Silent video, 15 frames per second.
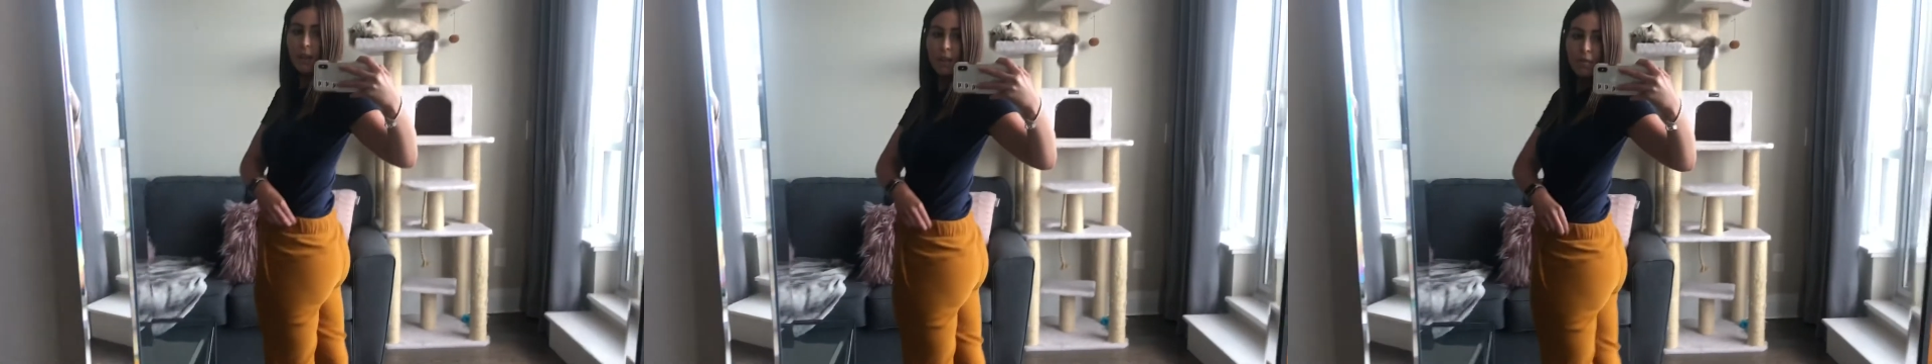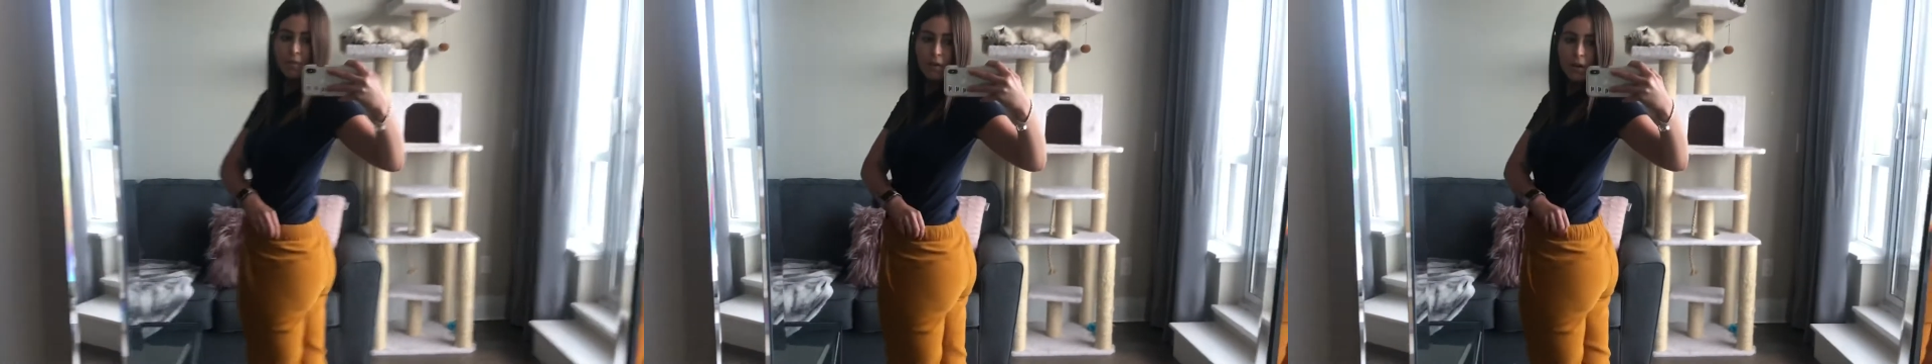
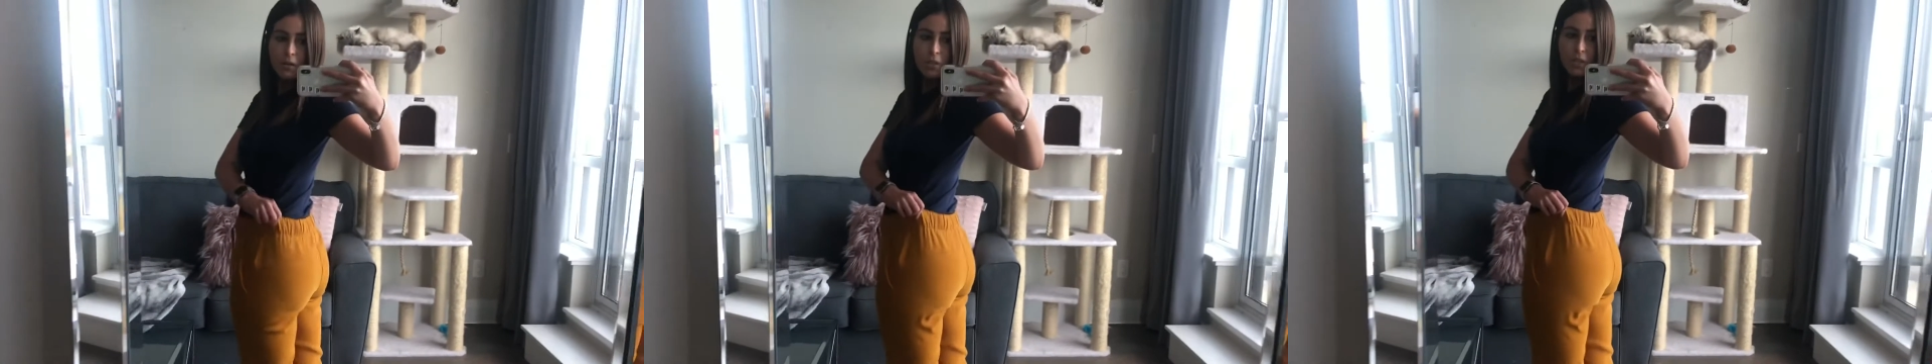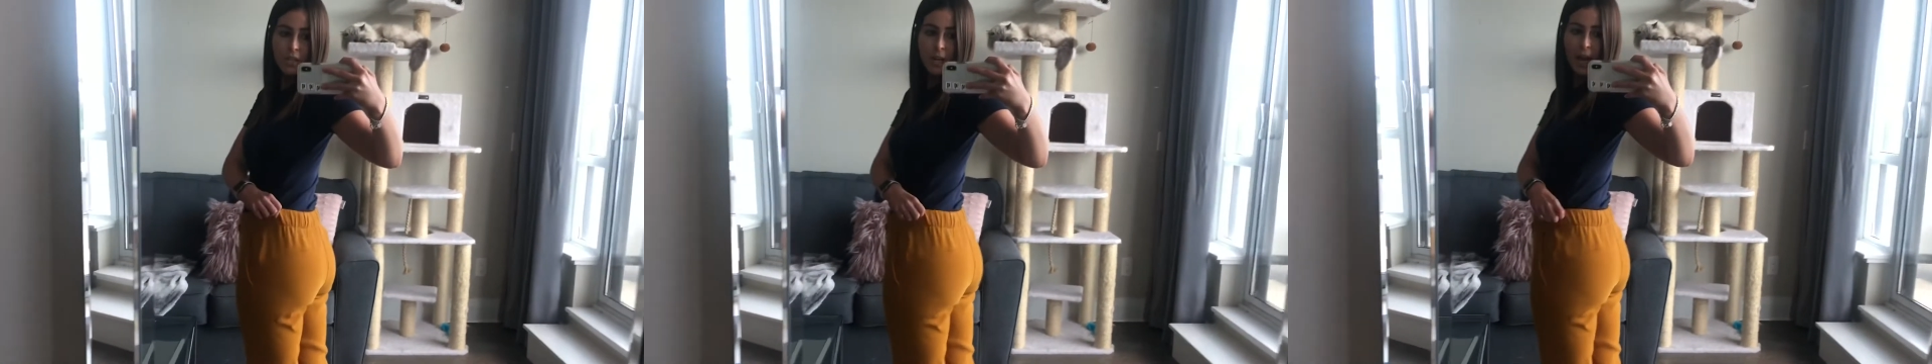the
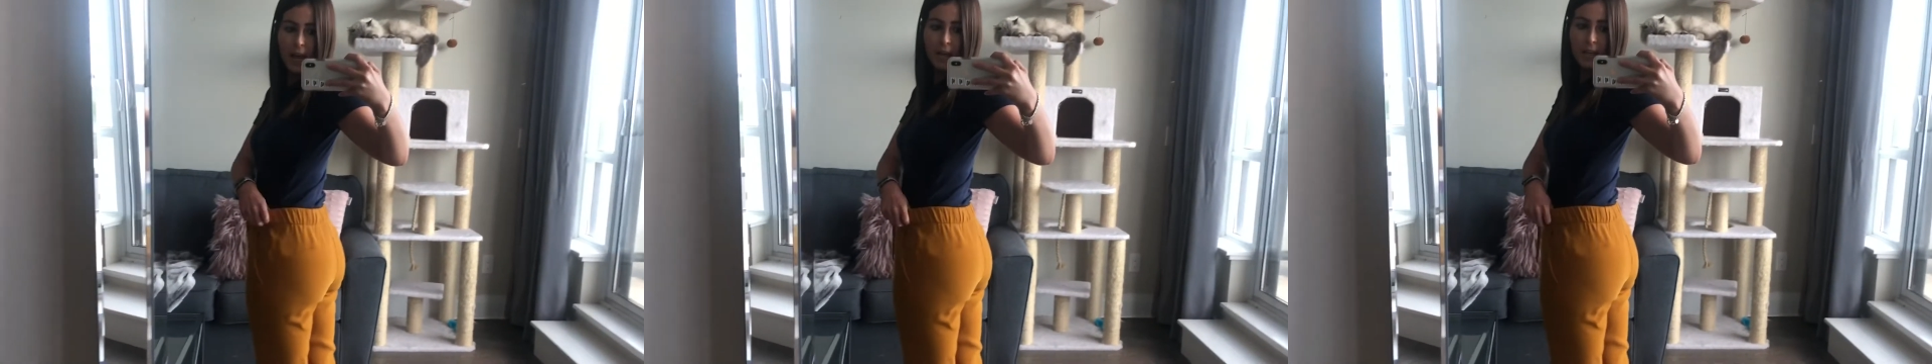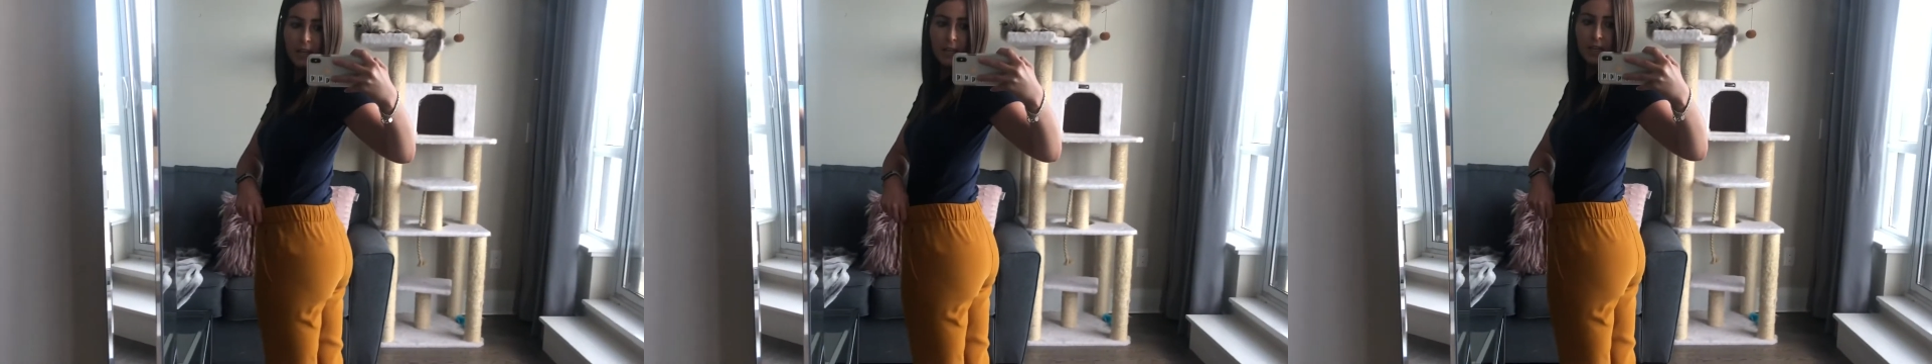
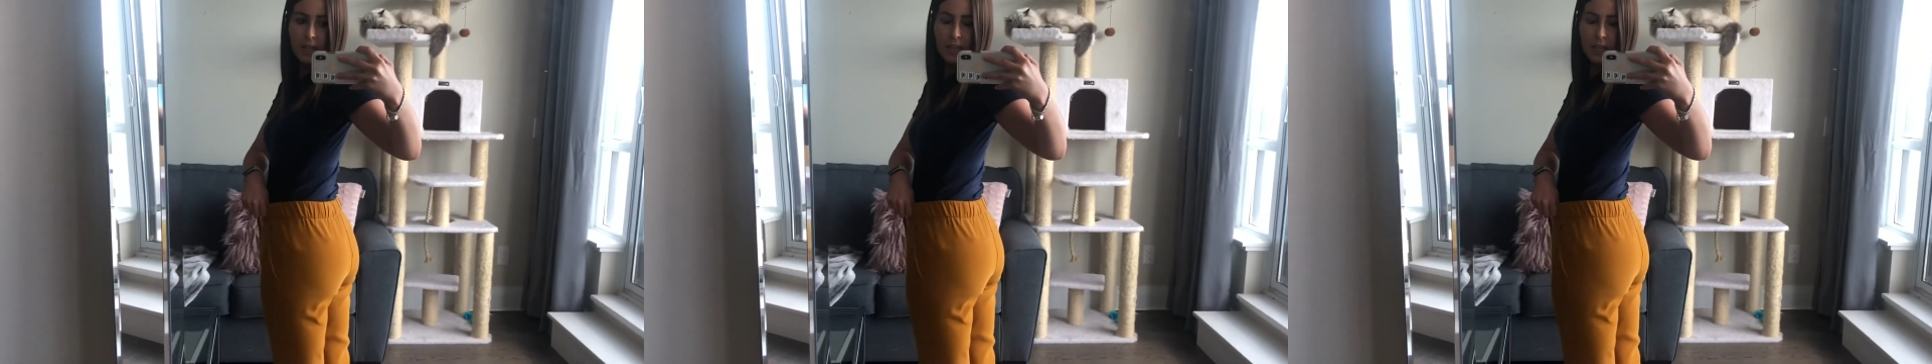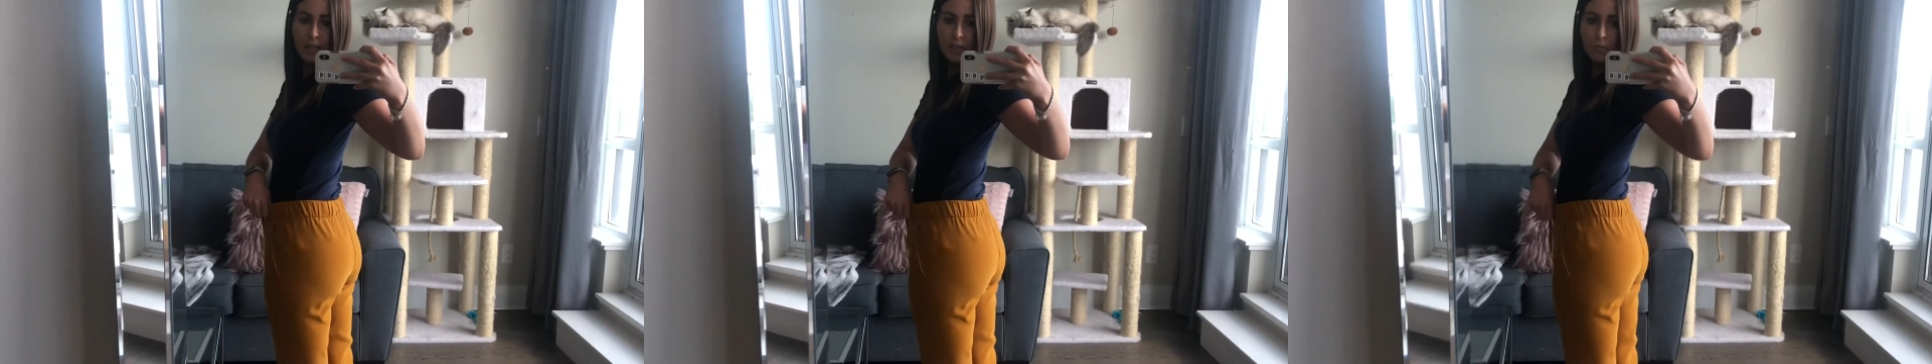functionality is